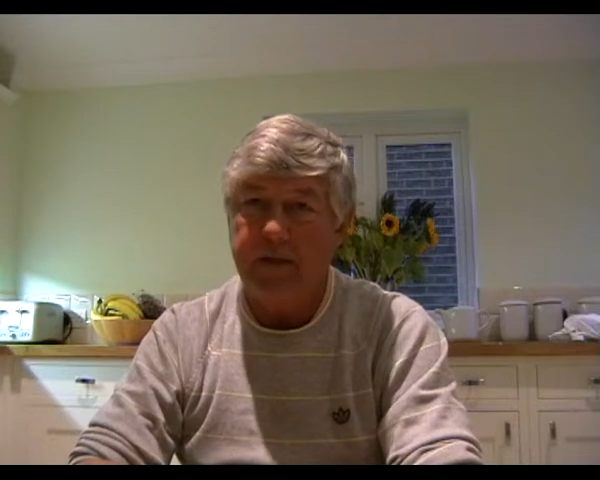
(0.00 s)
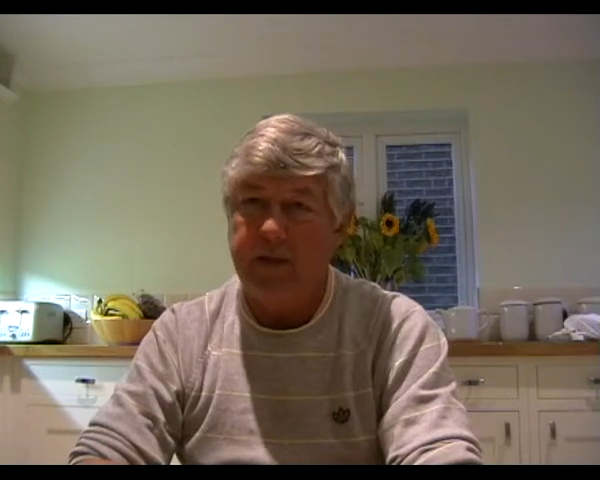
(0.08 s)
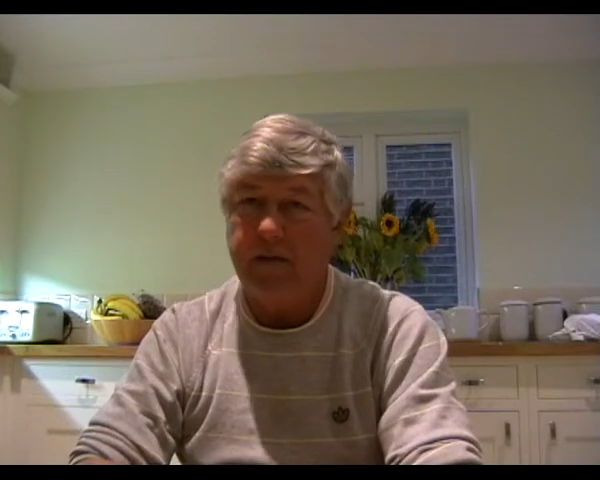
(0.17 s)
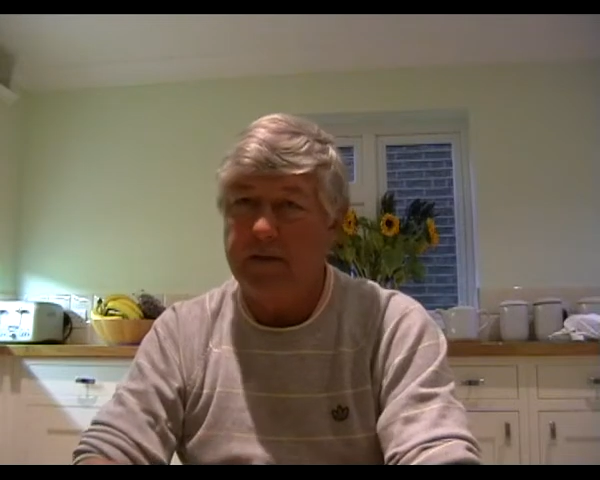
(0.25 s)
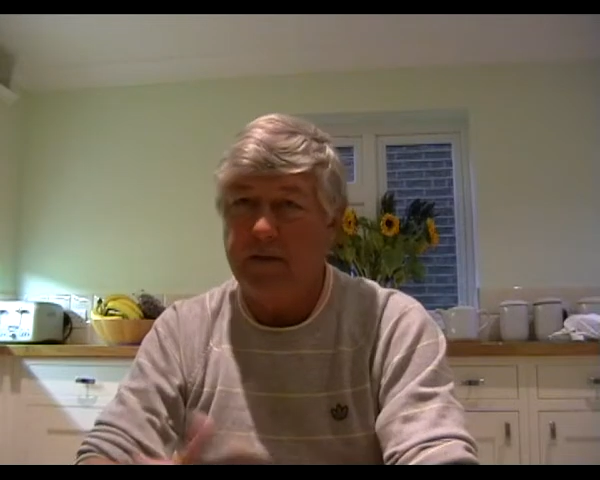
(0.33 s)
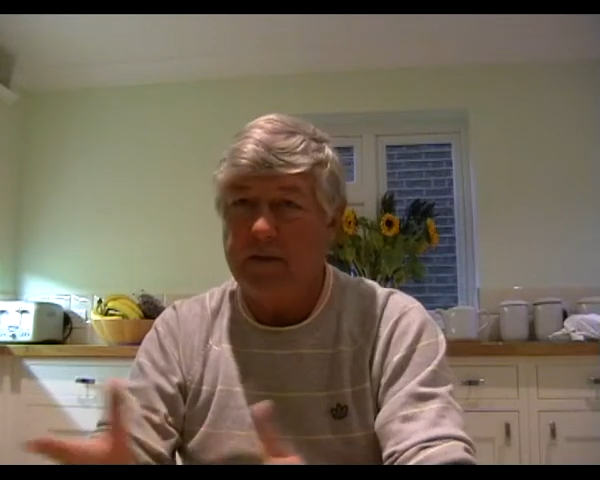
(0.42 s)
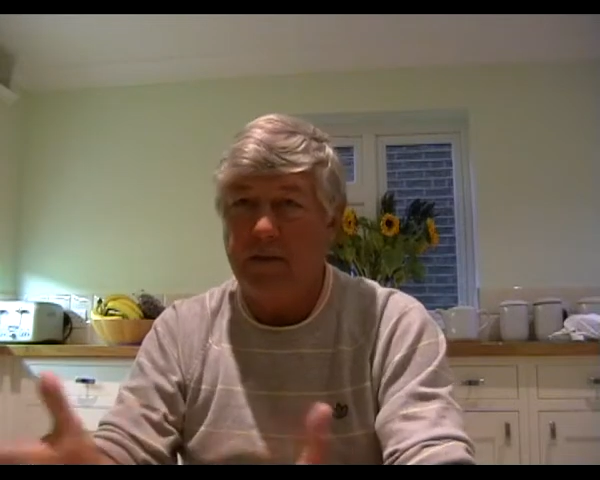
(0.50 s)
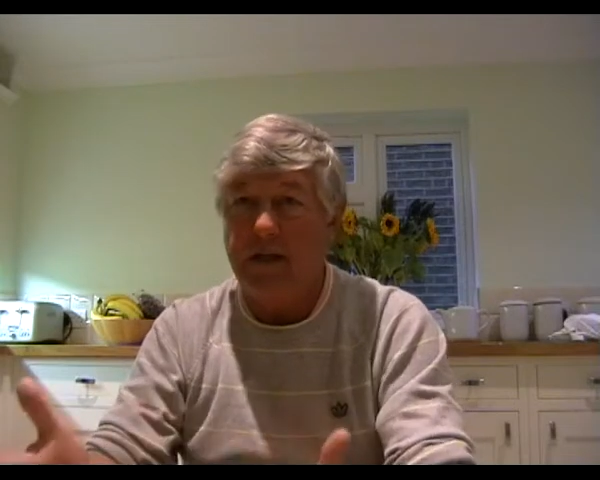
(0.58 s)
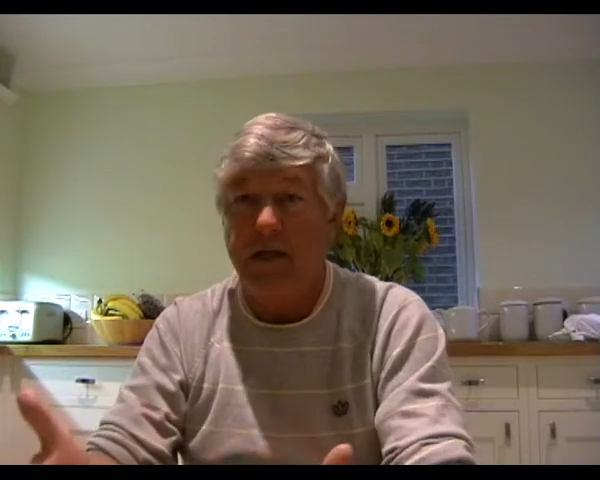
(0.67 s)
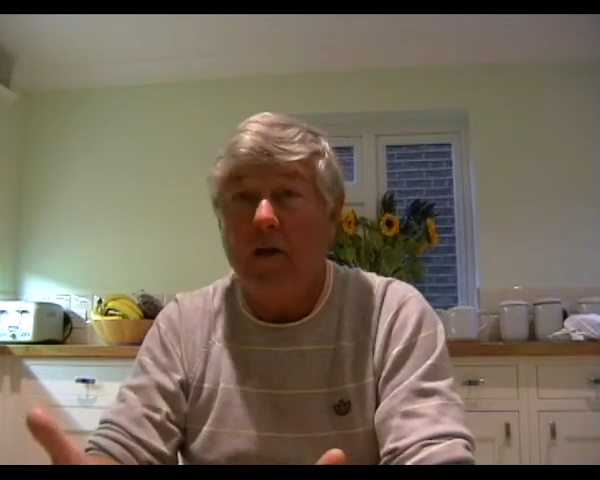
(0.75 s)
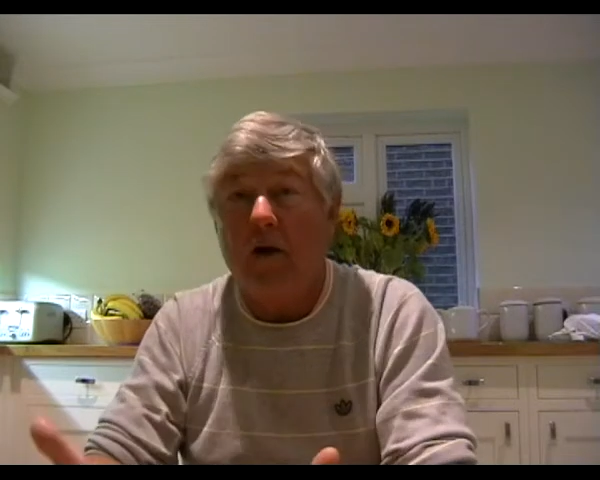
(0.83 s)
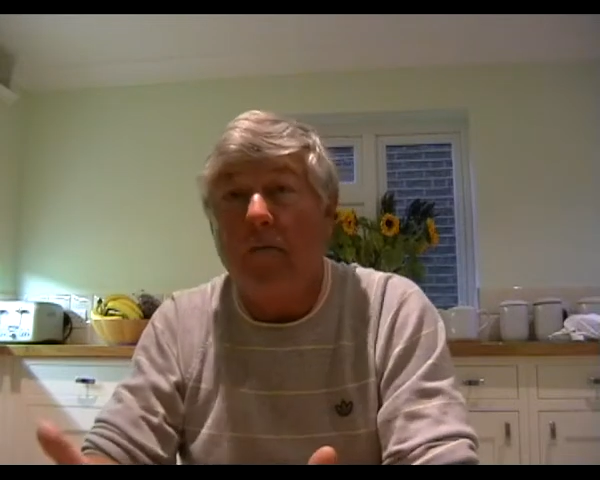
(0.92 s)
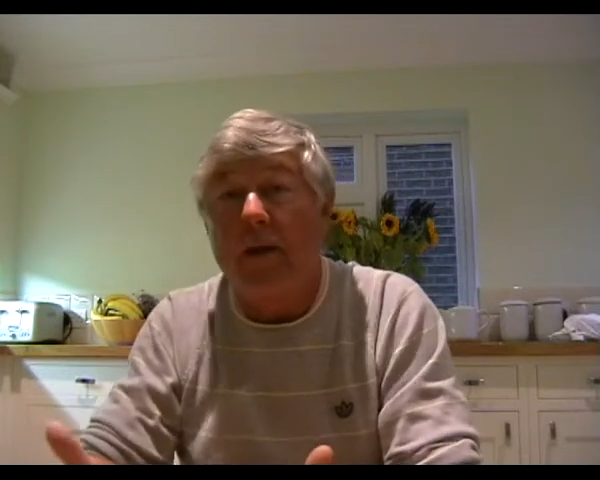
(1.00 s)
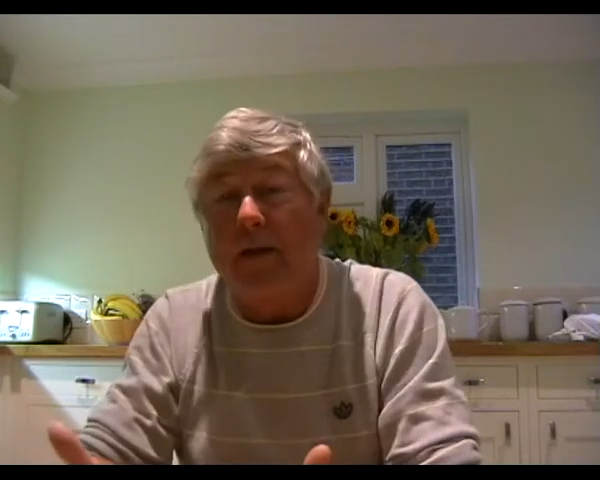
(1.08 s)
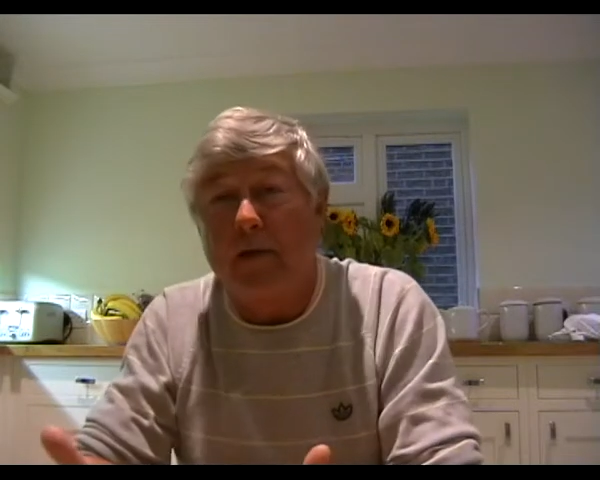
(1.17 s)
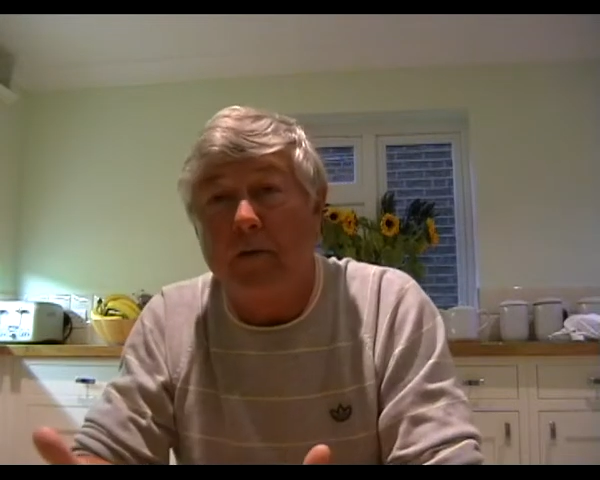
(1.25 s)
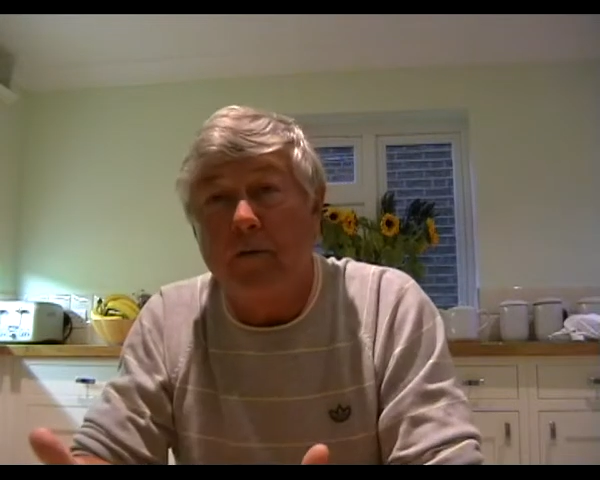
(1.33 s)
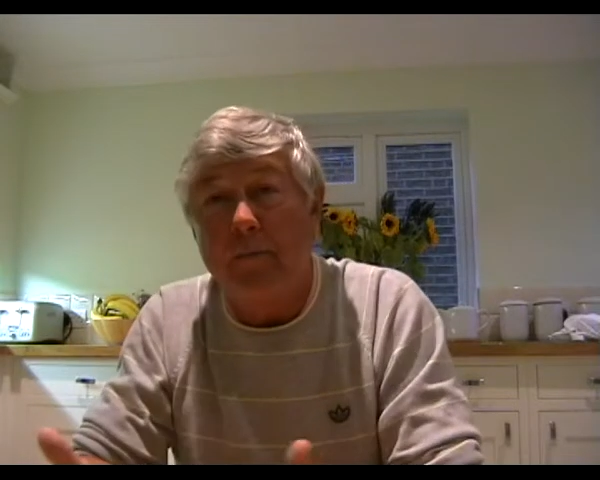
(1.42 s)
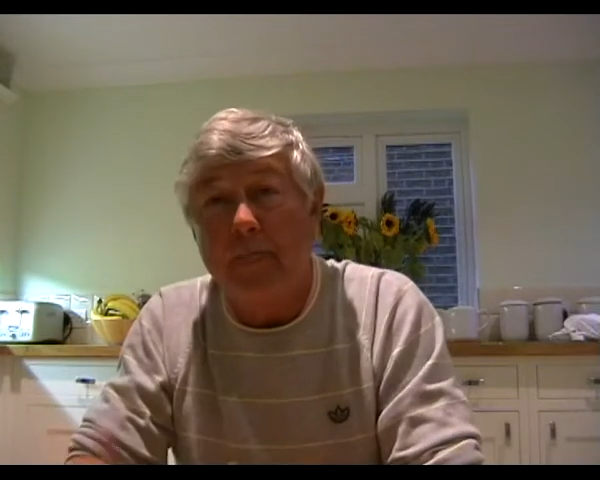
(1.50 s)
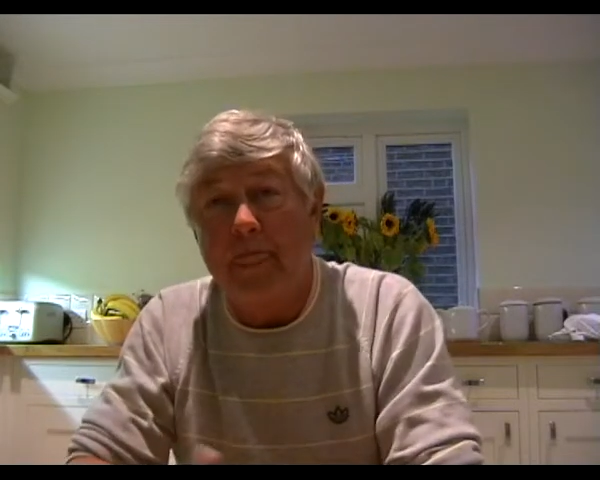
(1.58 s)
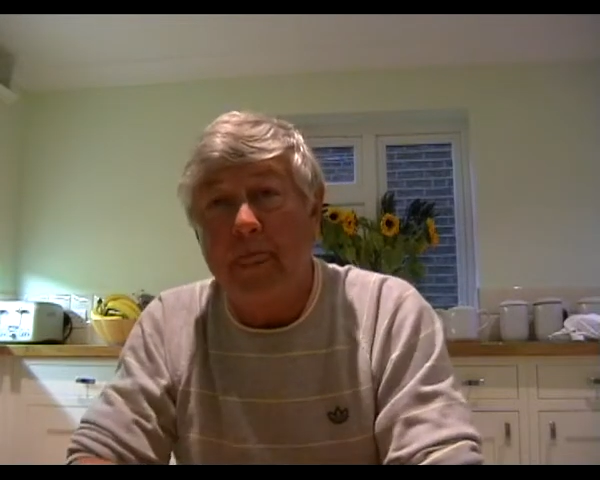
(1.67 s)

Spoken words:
hadn't got a medal.